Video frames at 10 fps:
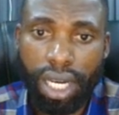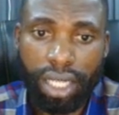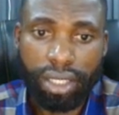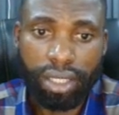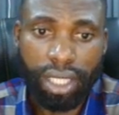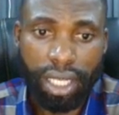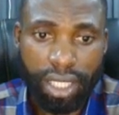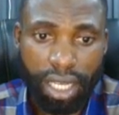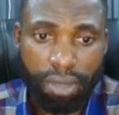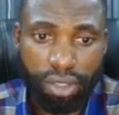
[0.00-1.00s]
and the
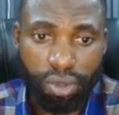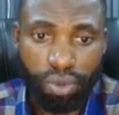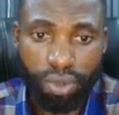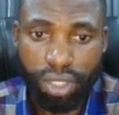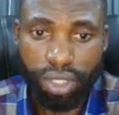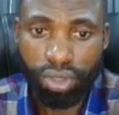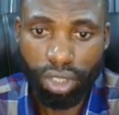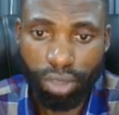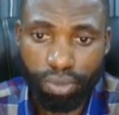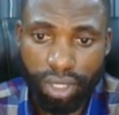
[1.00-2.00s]
assignment you will still
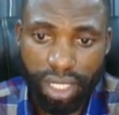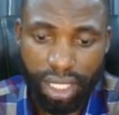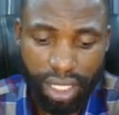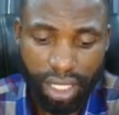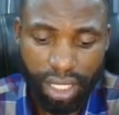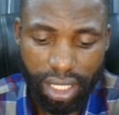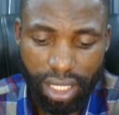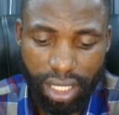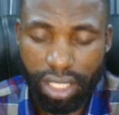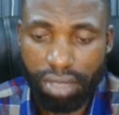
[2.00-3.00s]
drop it in
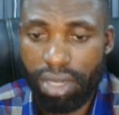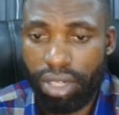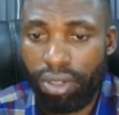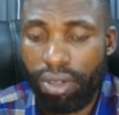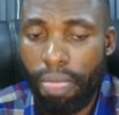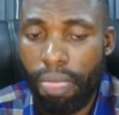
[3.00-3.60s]
this email.